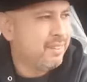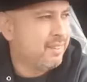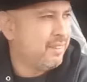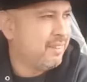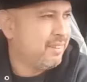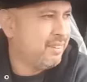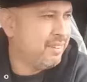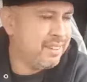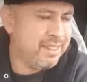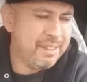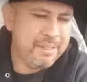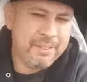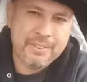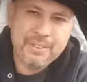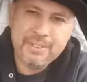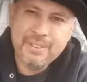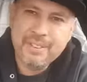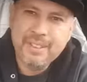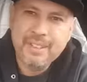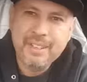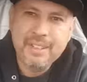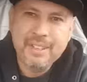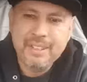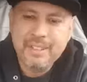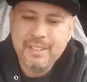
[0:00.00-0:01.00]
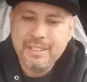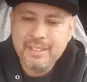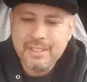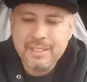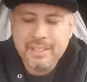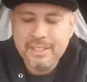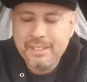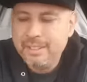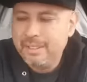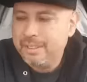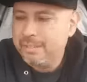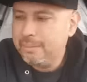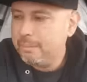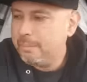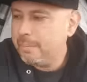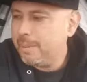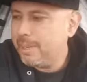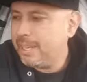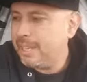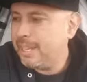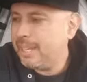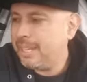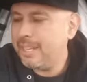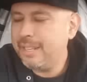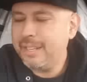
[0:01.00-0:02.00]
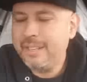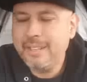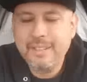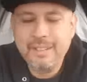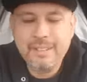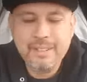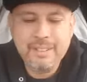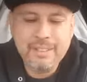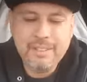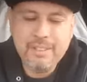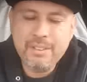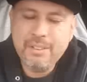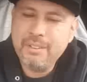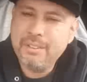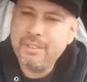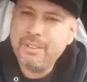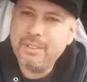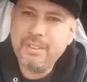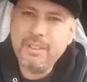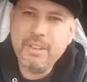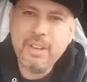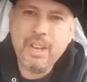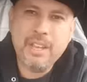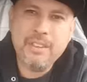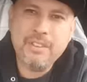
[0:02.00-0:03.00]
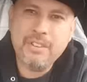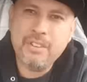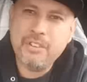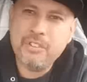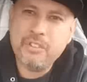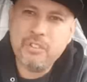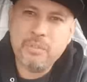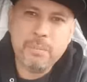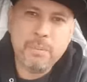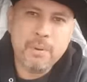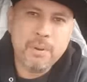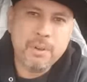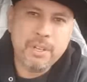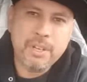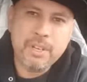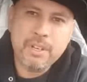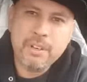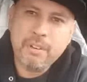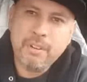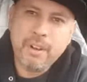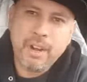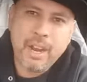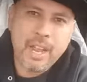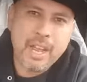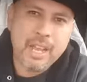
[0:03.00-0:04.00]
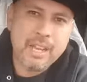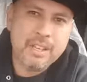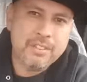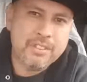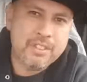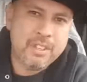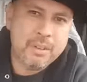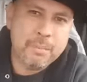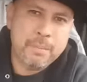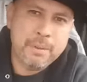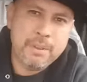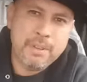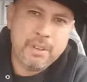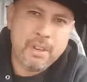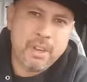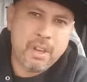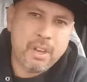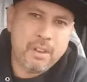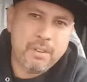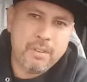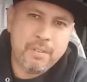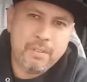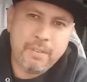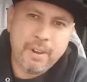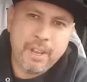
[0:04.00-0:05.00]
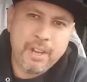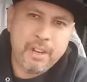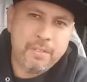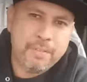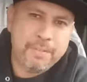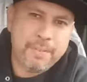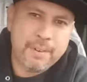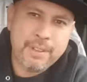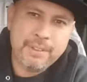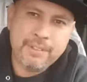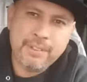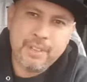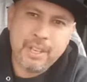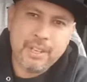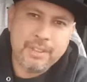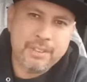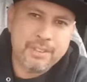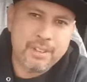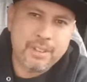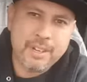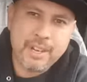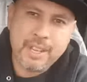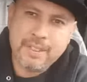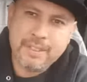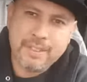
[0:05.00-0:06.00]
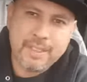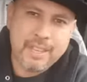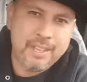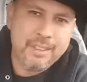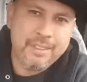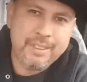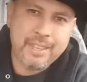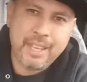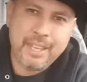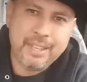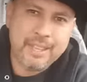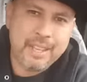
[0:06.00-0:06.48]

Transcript: Yes, man, you you guys are smoking crack. Some of y'all Raider fans out there that think that